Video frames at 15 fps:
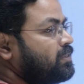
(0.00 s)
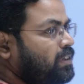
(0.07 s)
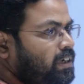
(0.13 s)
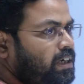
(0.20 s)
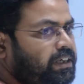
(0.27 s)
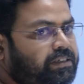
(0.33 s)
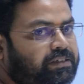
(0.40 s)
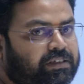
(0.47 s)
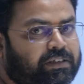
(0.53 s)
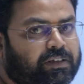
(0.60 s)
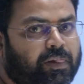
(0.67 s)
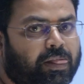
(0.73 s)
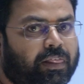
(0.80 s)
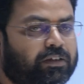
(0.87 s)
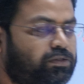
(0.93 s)
Right.
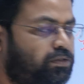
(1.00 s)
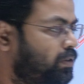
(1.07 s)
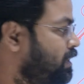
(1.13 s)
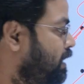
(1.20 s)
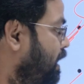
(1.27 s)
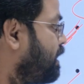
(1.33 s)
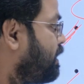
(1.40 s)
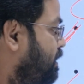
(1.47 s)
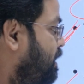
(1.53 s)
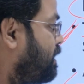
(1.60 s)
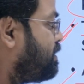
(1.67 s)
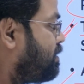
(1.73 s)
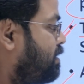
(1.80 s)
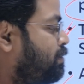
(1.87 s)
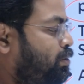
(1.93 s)
So here in the
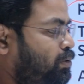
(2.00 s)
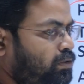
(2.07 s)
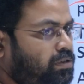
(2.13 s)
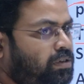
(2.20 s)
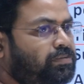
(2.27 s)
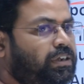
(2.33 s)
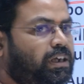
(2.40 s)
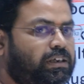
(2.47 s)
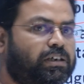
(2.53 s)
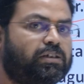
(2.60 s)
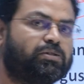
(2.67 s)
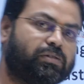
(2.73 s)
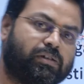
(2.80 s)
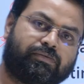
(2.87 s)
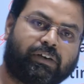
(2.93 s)
history books of Jharkhand
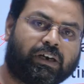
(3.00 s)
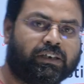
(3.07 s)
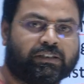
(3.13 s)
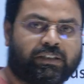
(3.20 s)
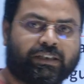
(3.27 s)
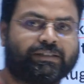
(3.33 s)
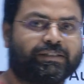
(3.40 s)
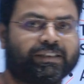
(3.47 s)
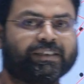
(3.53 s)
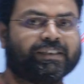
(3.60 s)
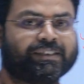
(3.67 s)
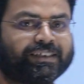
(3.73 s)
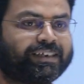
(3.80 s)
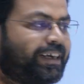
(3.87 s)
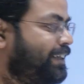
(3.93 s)
you will find this,
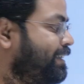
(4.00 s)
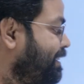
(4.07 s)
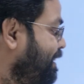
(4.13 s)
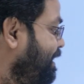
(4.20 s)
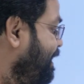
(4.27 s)
right?